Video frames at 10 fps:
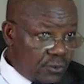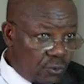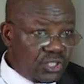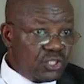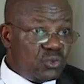
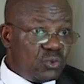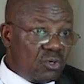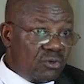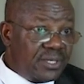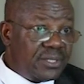continue to
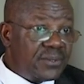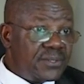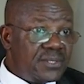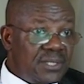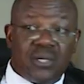govern
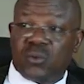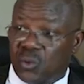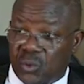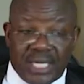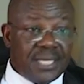us and
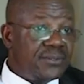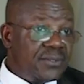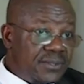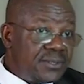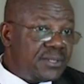colonize
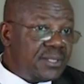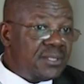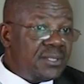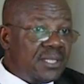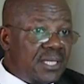us,
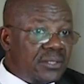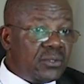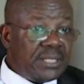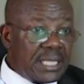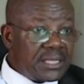and
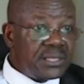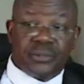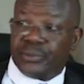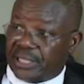others, they will